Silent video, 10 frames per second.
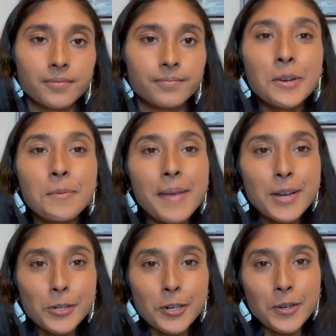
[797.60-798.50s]
So make
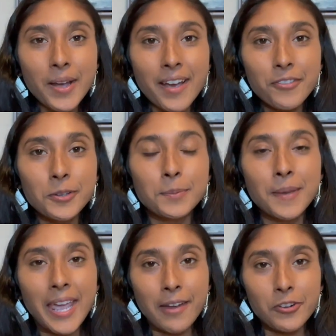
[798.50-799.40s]
sure you have those
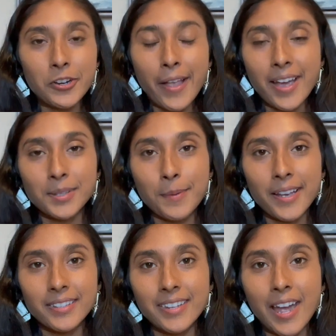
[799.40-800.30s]
behavioral
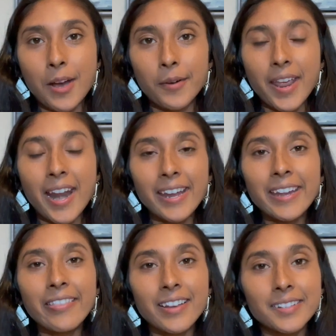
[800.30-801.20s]
aspects down, and I
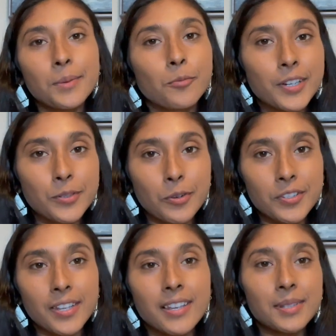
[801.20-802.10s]
can link some
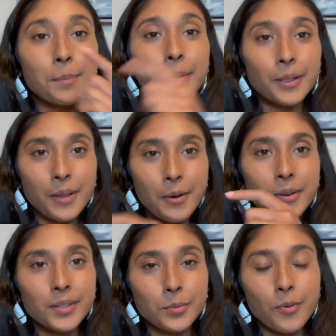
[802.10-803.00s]
resources below
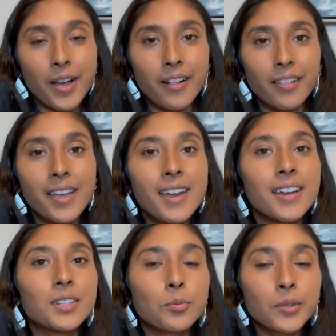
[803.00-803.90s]
as well.
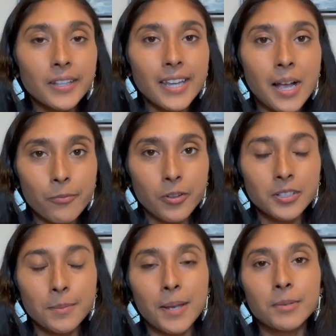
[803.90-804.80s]
It's really helpful
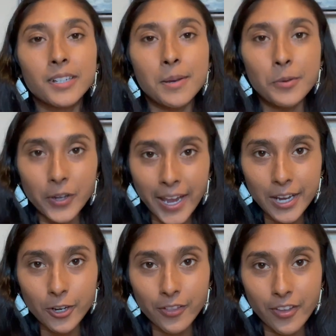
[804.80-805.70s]
to be able to communicate
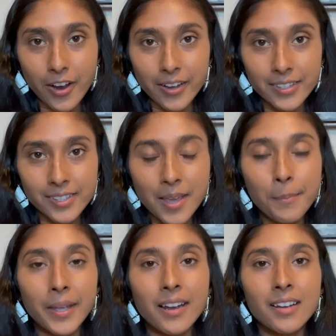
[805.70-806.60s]
your thoughts,
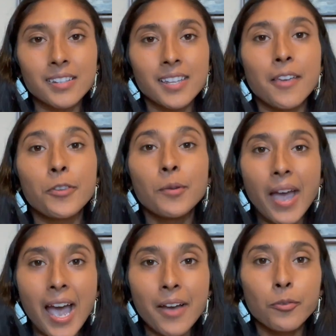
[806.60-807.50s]
because if you
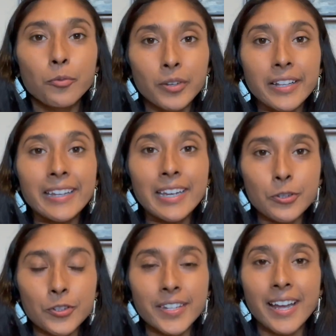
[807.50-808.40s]
have really
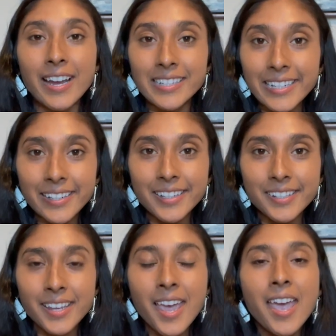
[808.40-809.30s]
interesting
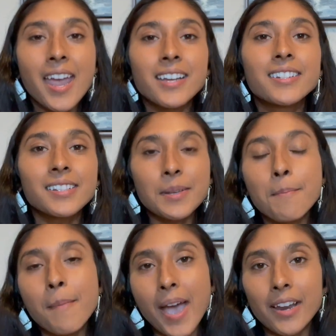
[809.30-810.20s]
ideas, it
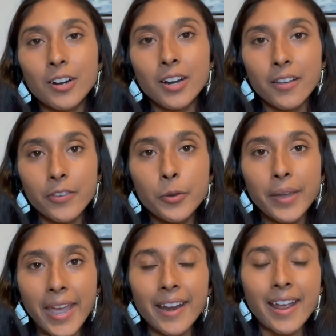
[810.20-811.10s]
doesn't matter if you
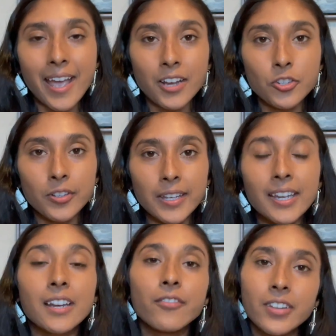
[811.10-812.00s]
can't actually
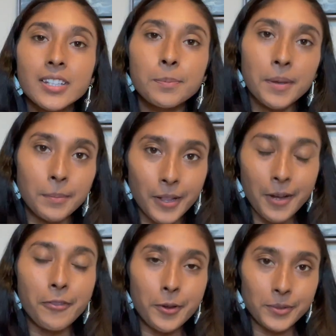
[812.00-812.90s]
convince people
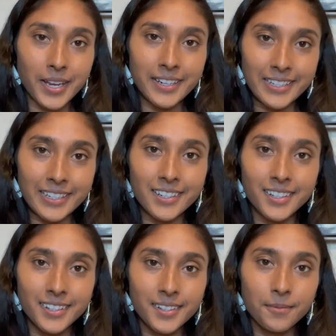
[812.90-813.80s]
of those
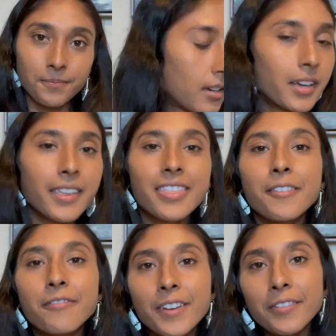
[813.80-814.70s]
ideas. The
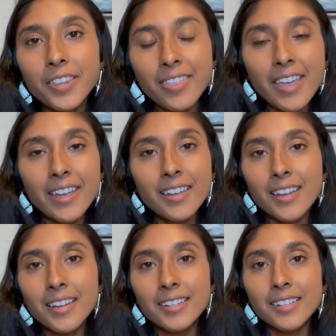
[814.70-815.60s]
fifth thing
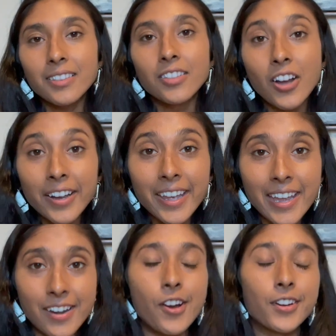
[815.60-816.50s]
is luck
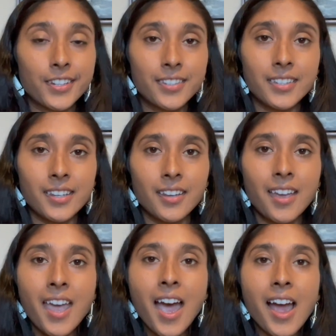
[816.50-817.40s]
and honesty.
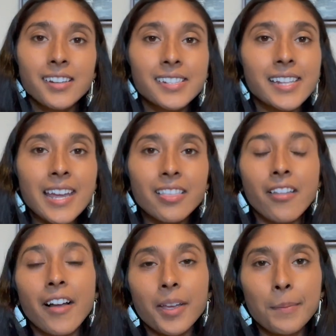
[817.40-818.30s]
I say
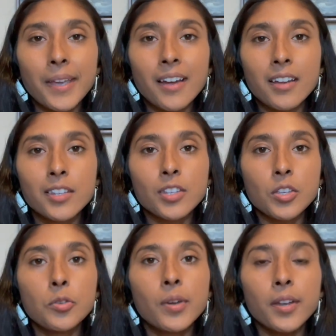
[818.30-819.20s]
luck because
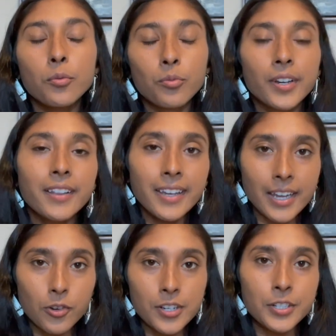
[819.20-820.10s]
you can really
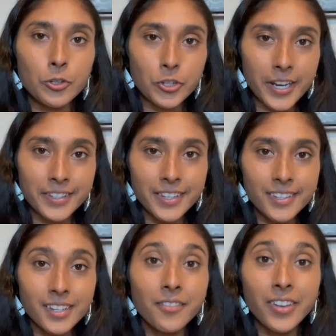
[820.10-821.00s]
increase your
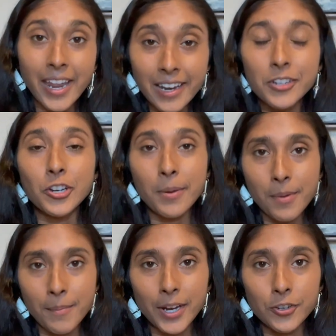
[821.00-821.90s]
chances of getting a job
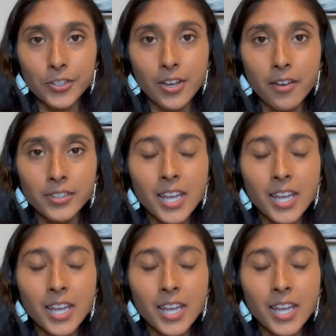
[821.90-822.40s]
at Microsoft